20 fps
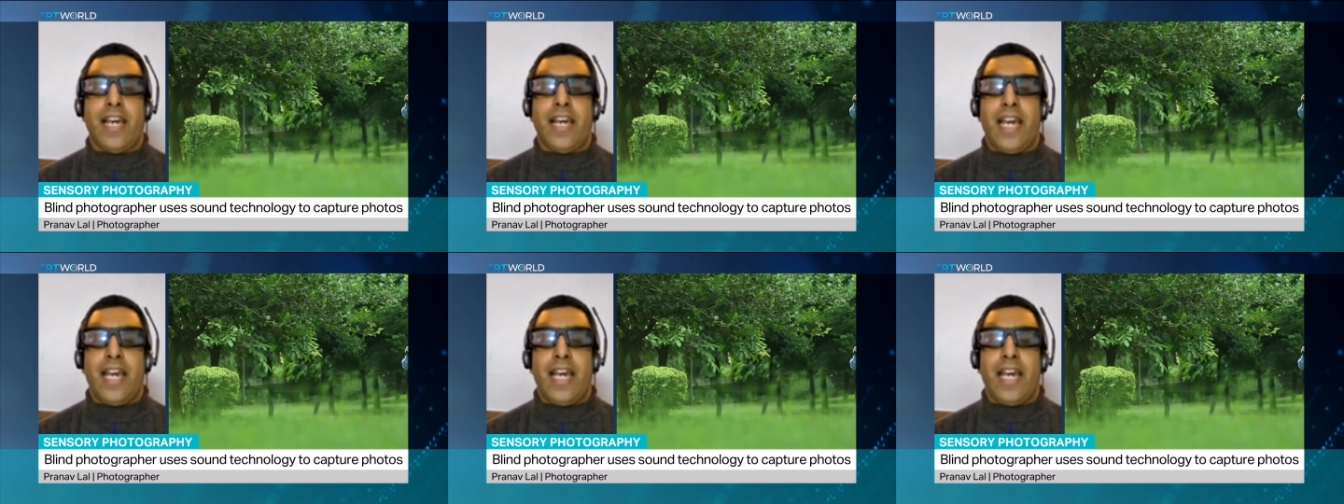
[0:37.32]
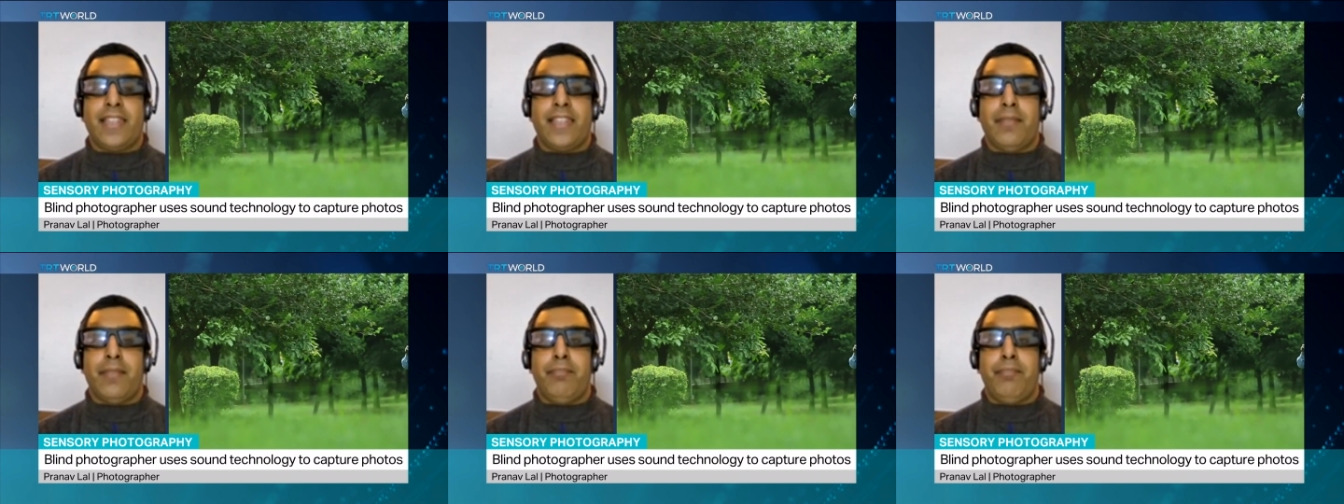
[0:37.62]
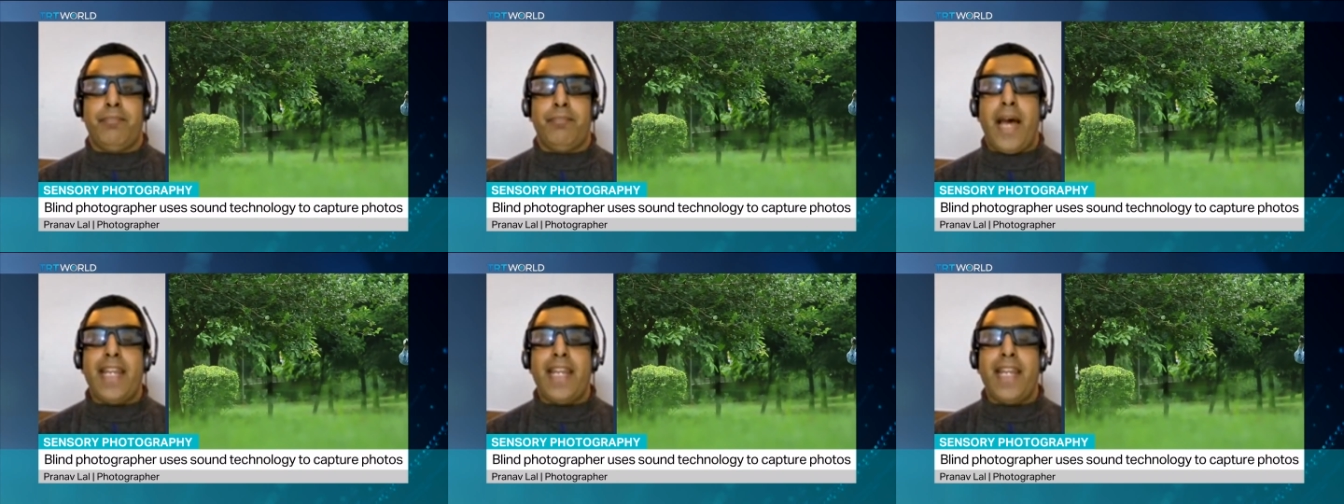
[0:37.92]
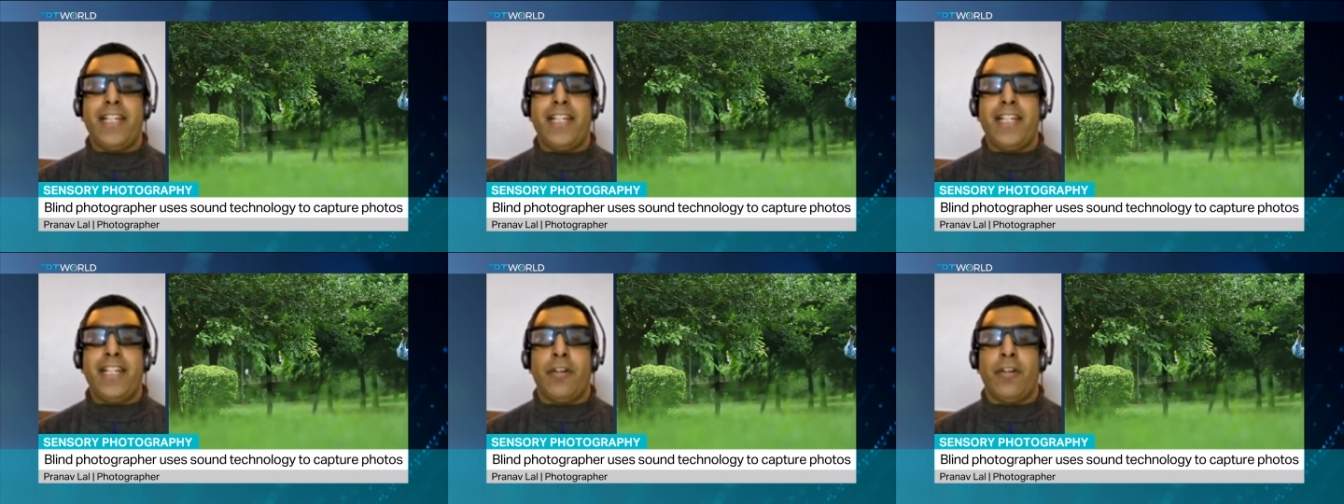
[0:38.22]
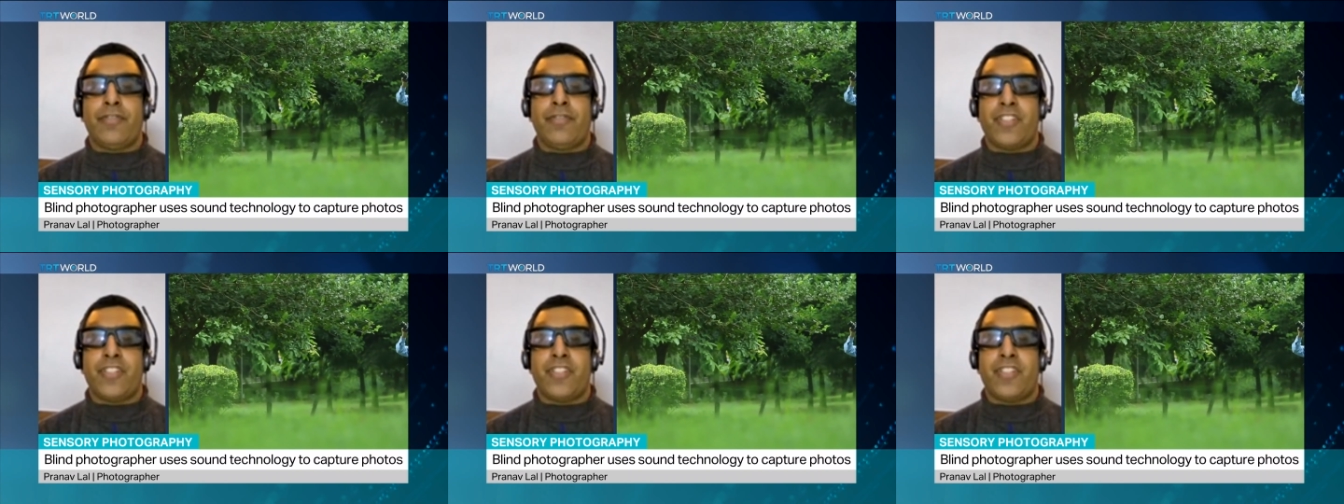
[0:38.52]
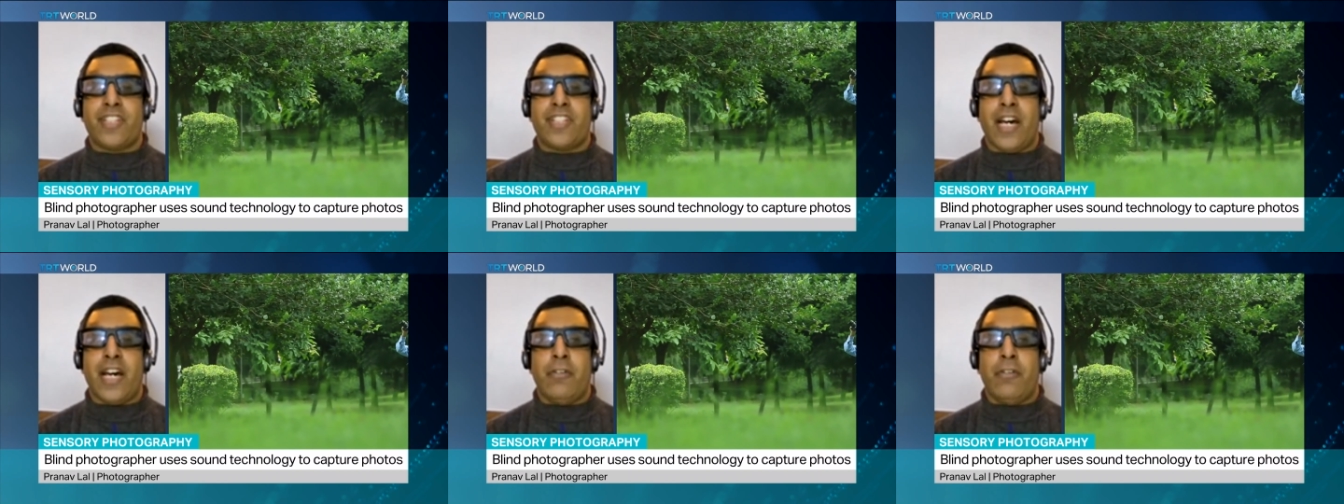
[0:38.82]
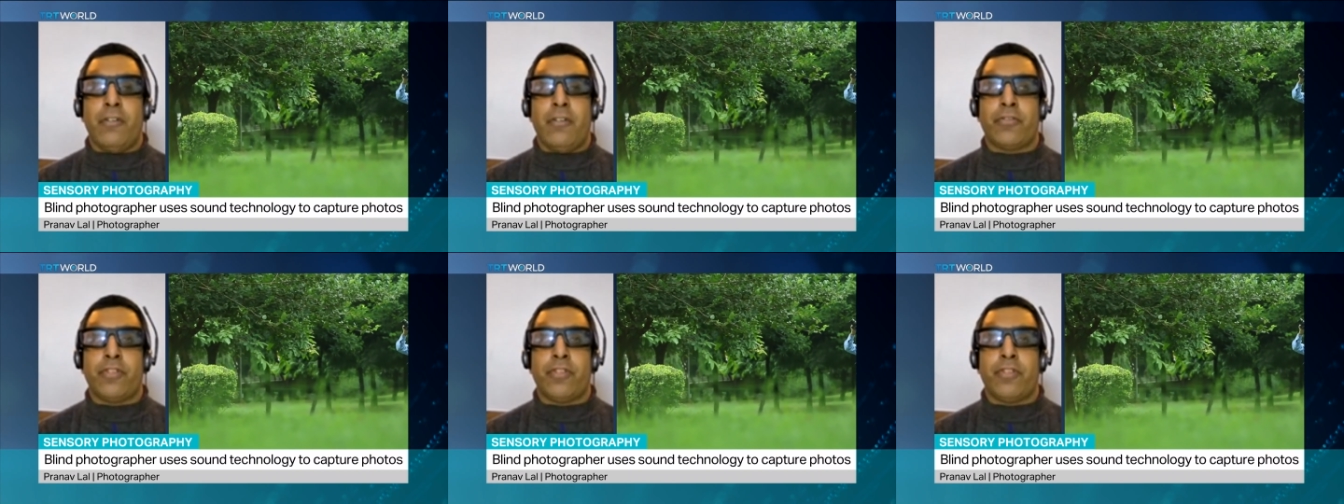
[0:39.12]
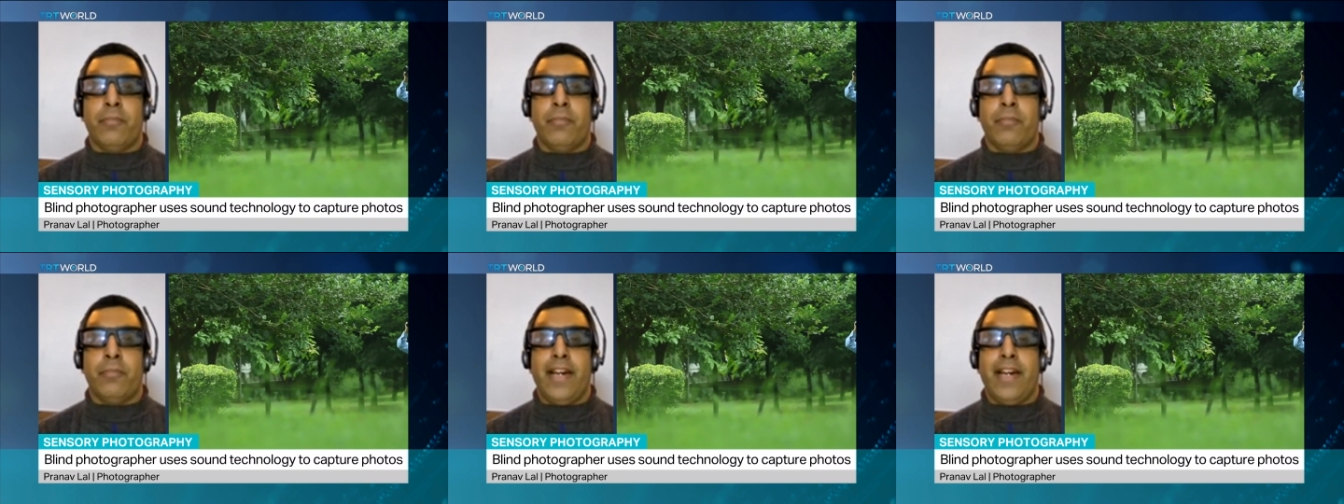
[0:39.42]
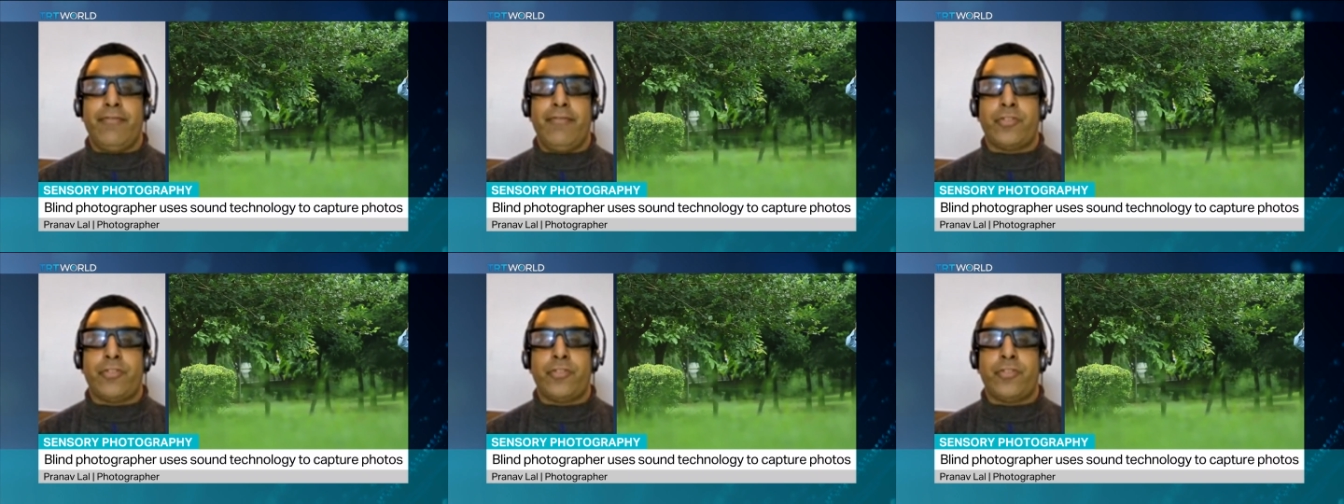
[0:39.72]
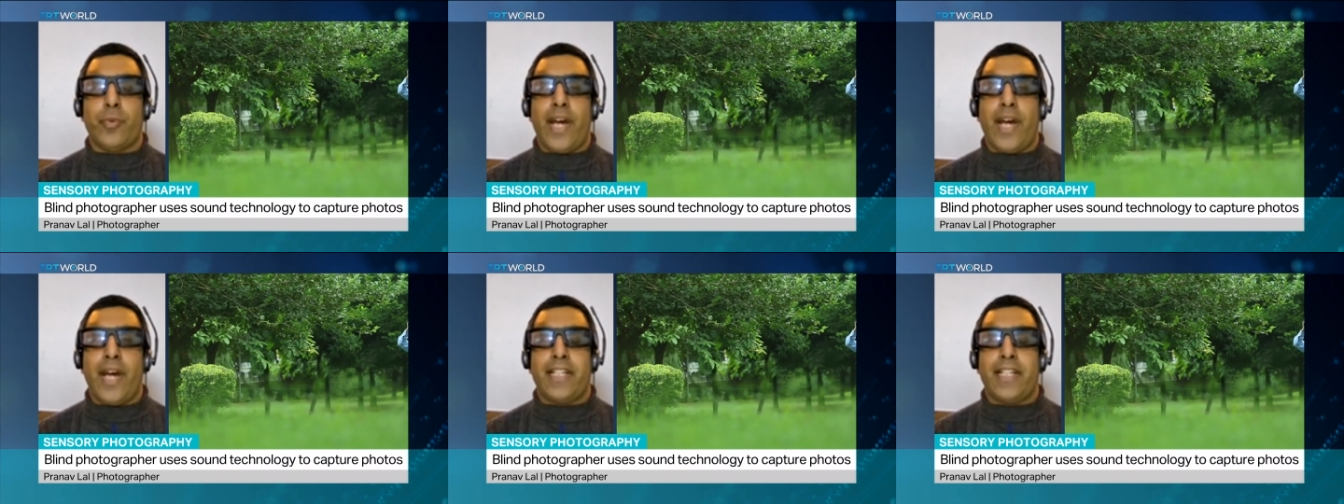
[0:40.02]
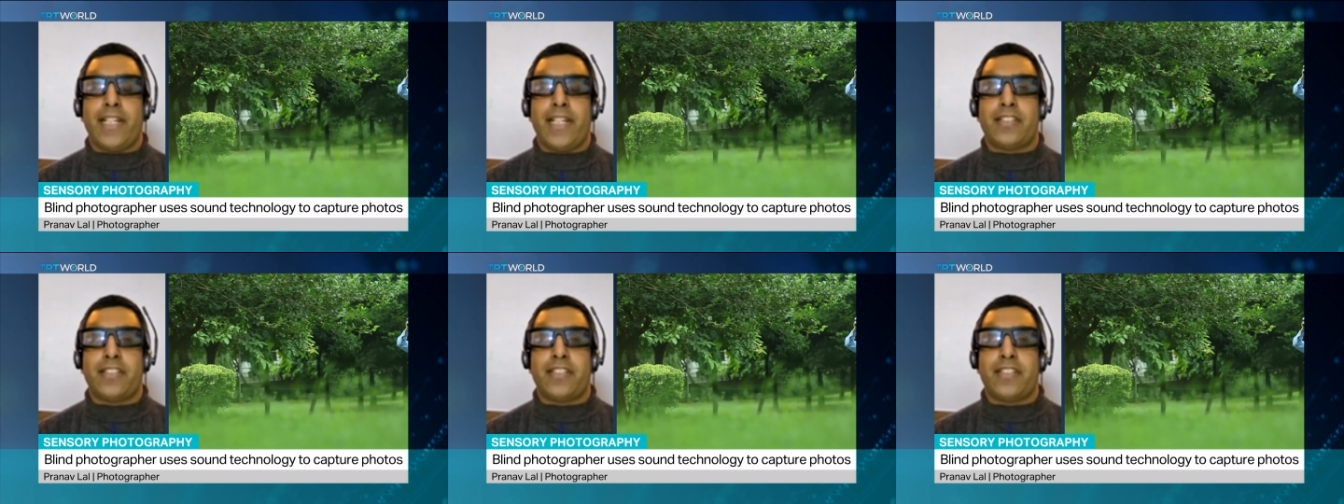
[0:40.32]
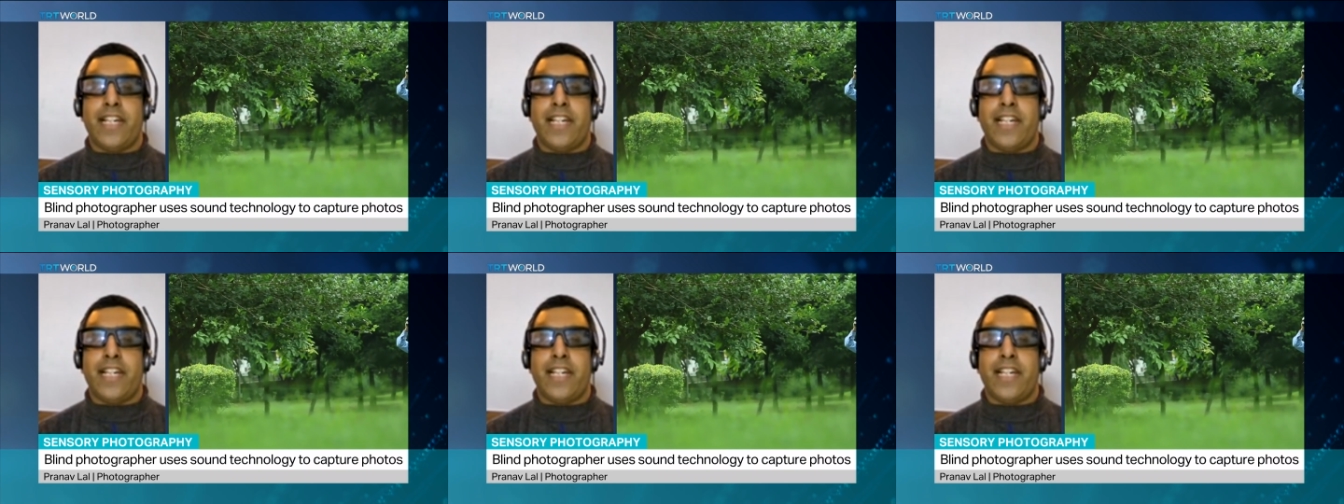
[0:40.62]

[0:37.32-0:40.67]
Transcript: and the panning of the sound from left to right